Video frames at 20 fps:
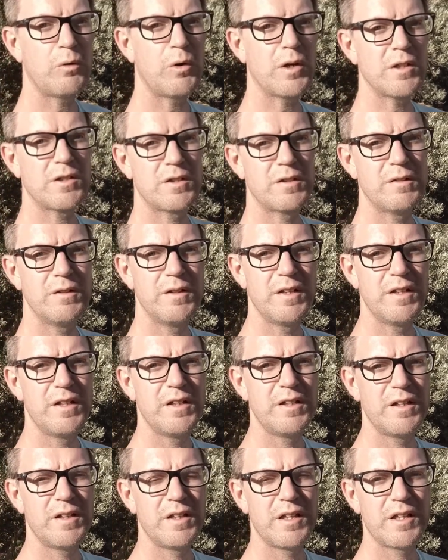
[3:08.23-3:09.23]
quite
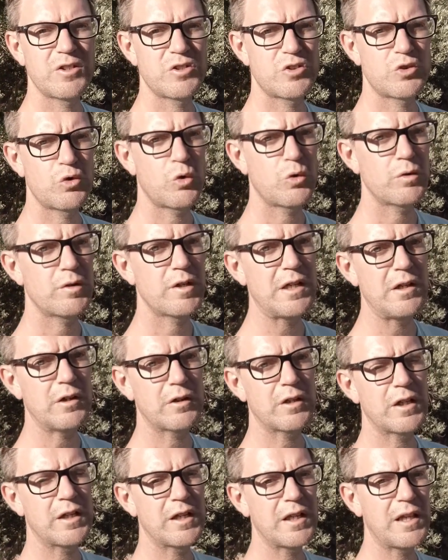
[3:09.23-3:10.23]
extraordinary
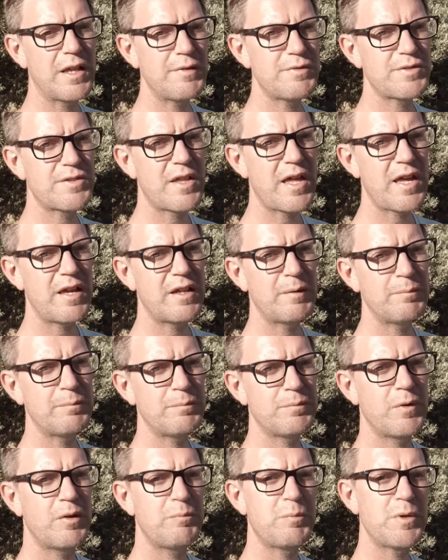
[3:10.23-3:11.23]
looking cliffs there.
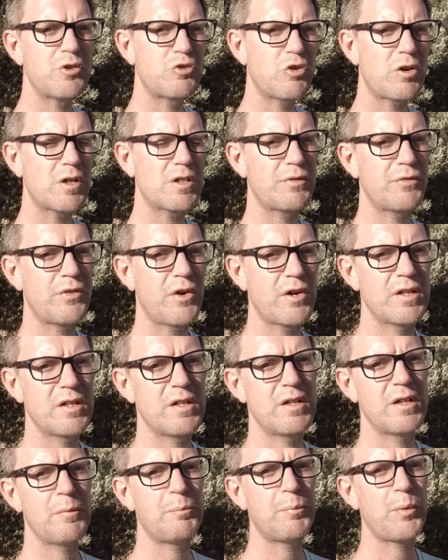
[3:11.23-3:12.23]
And I've been trying to find
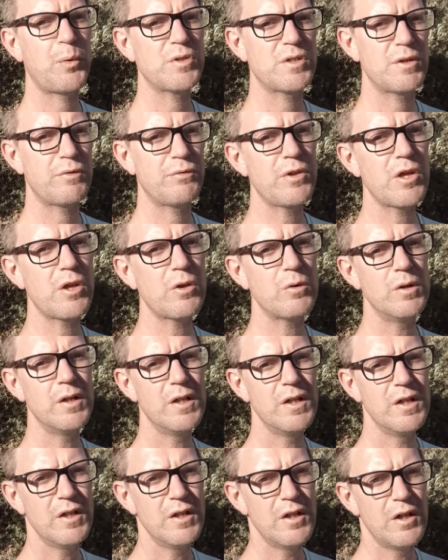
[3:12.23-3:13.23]
a point of view
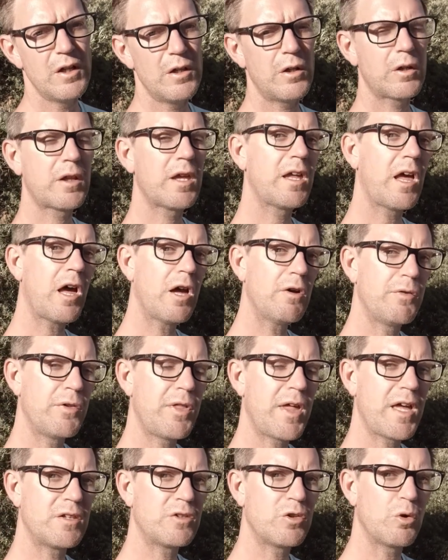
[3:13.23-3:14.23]
looking over
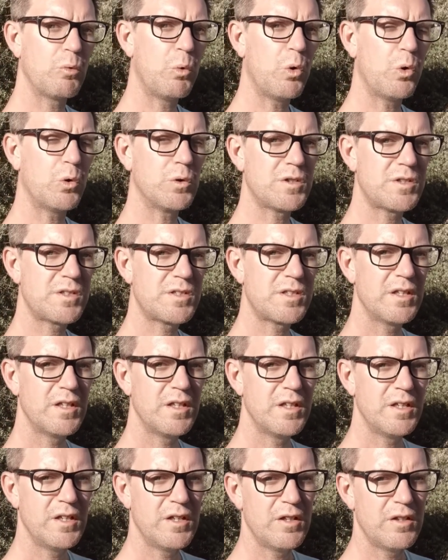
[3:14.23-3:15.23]
there towards
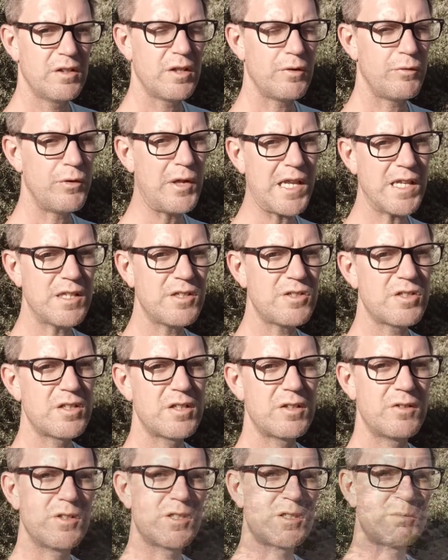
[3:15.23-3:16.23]
the village.
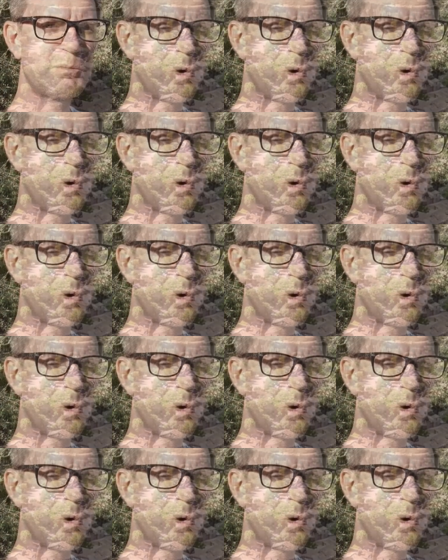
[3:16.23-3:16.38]
This